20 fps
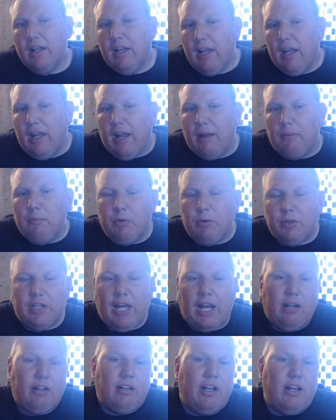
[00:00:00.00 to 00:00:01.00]
and put that
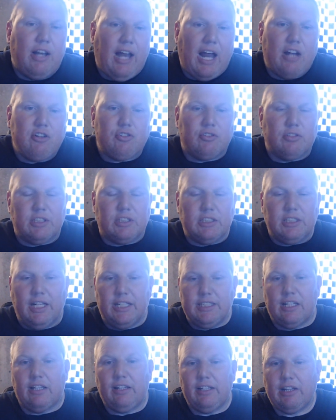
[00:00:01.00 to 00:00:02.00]
on the national
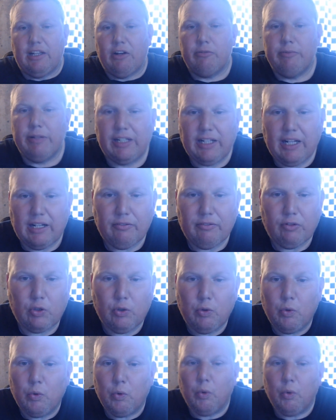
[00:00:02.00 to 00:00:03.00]
stage. I think that would be kind of a
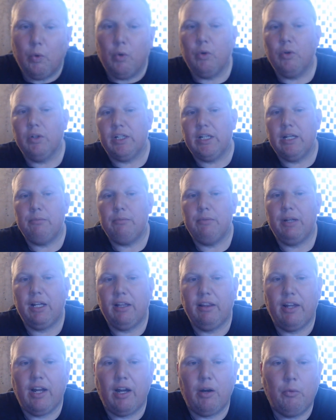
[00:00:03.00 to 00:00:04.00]
cool gimmick
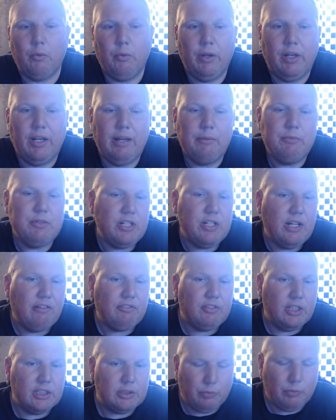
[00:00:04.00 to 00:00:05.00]
there when MJF
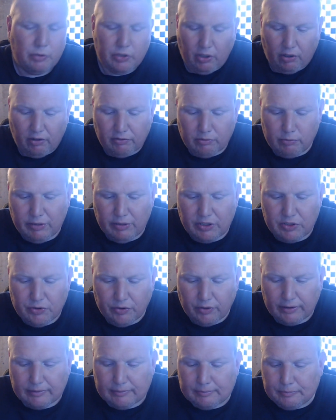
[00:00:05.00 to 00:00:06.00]
does return from
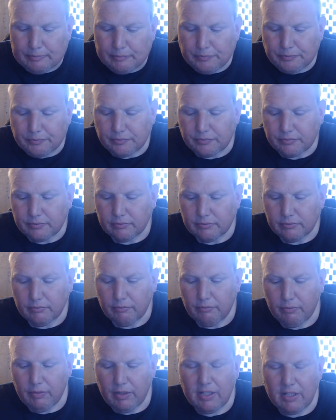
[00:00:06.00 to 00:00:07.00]
injury.
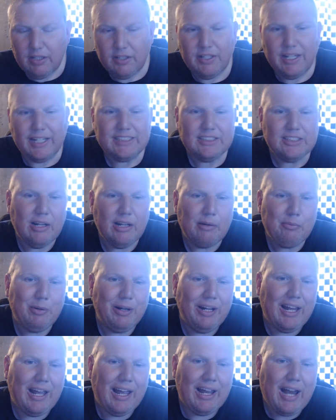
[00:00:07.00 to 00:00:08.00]
Next up, we
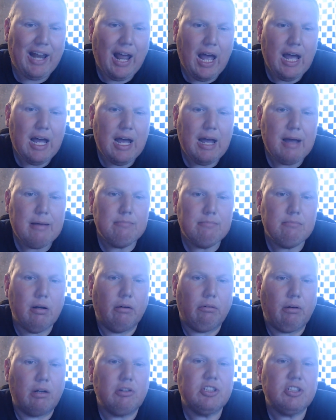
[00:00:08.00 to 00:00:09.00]
had
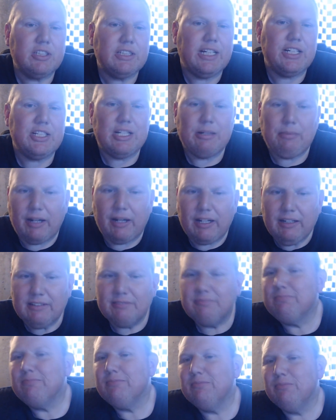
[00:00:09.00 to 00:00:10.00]
Broski Jimmy,
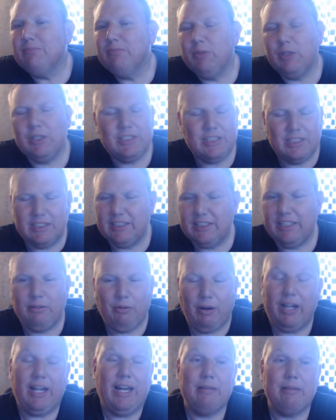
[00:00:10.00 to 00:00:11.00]
which is the
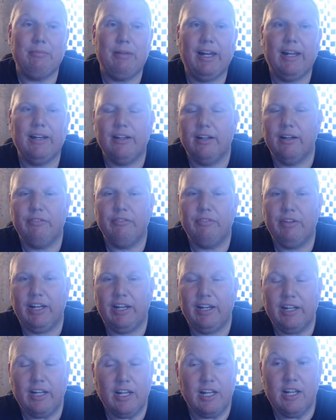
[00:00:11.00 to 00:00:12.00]
right-hand man of
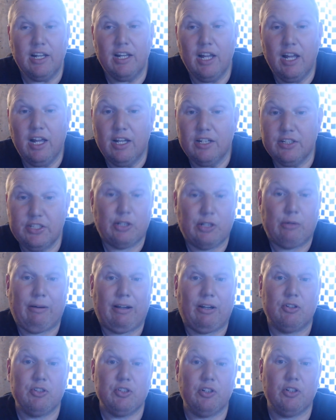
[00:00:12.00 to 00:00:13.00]
the general
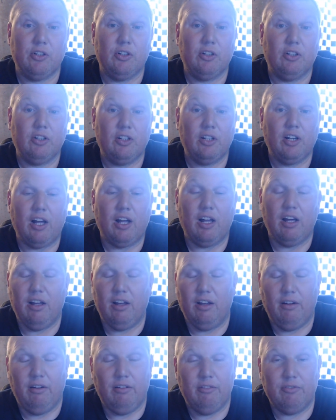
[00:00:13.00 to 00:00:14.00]
manager
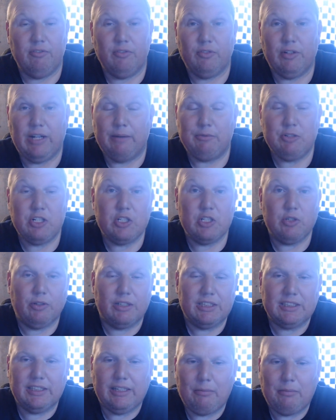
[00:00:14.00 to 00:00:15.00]
of Game Changer
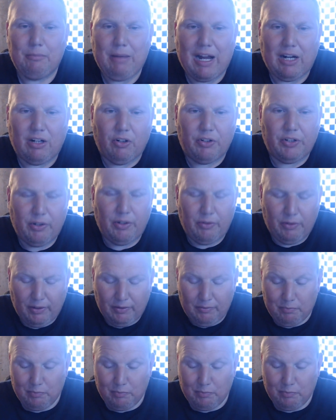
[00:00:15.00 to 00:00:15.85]
Wrestling, Matt Cardona.